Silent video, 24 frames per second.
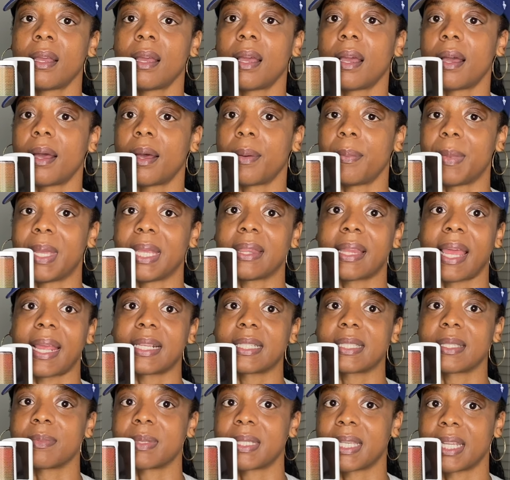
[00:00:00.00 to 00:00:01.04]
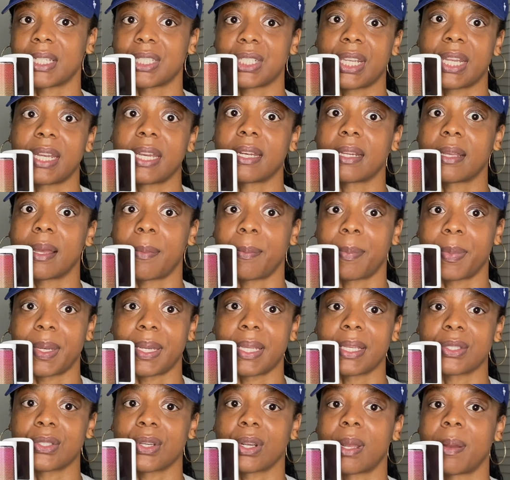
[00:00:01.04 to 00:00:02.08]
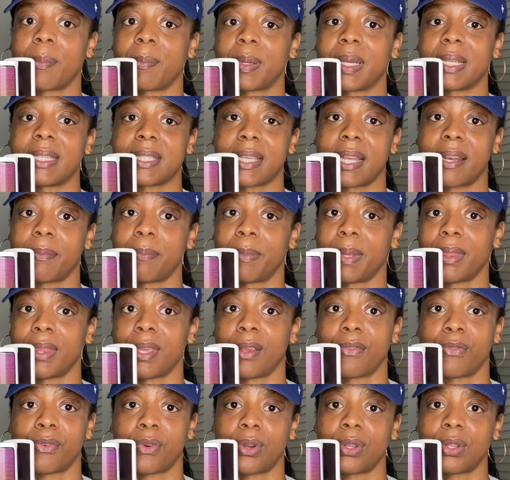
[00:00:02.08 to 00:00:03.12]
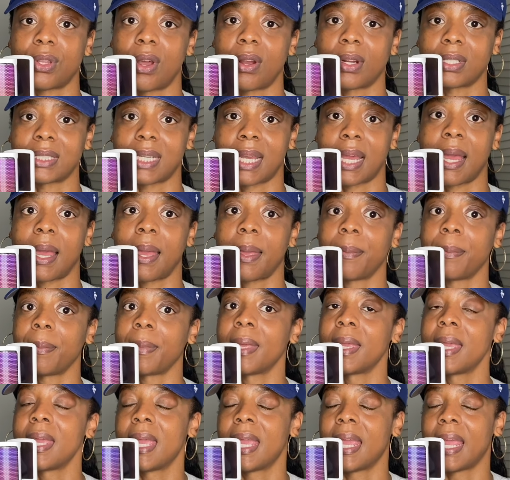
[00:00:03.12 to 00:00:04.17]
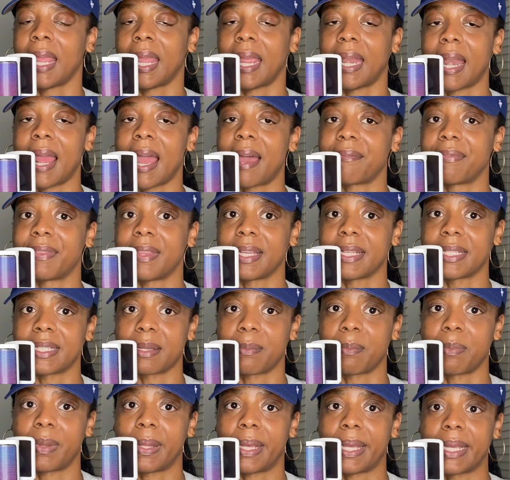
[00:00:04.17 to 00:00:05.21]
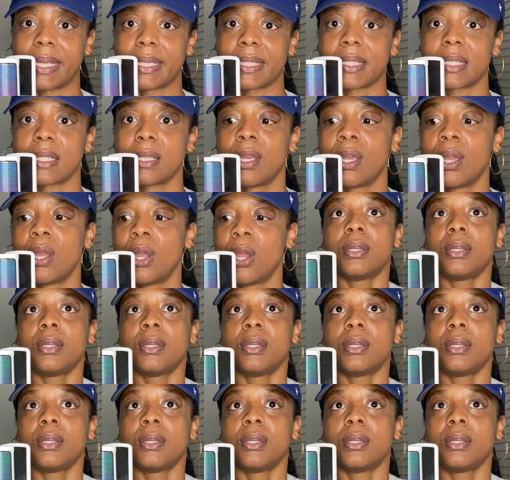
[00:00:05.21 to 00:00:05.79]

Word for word: um, in like substantiated companies or companies that have been there for a long time and have things in place.